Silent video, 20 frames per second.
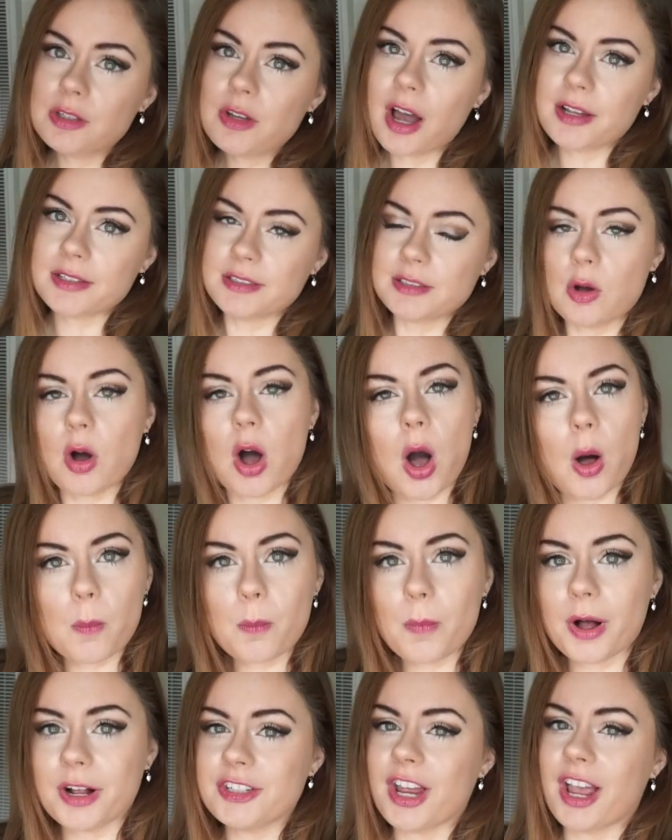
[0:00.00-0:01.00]
You guys know how
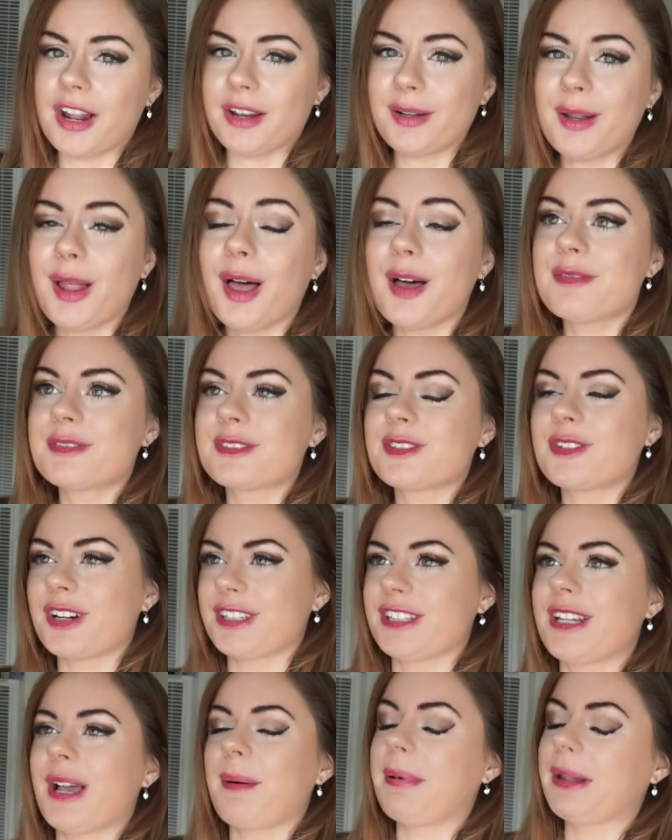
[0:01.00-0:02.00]
much I love
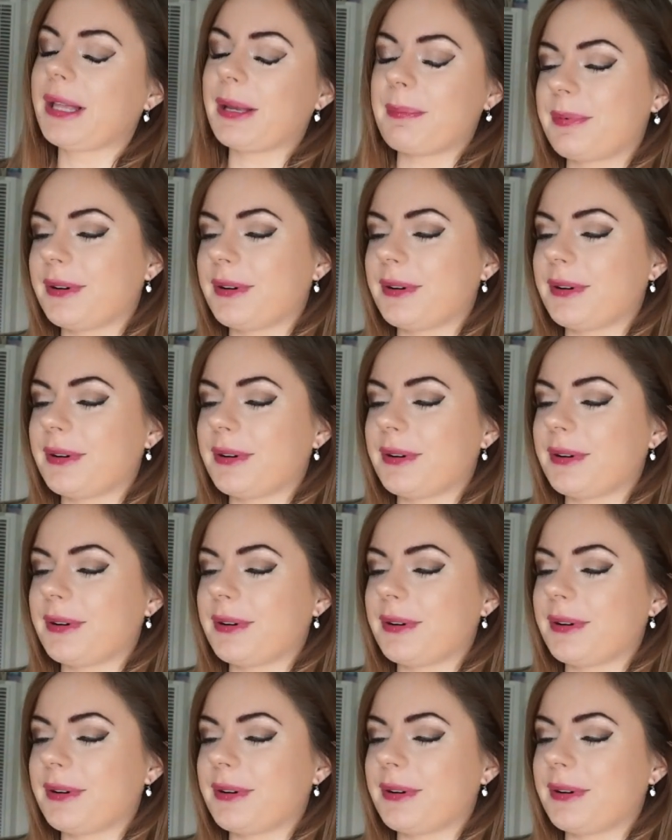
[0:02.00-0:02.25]
dressing up like a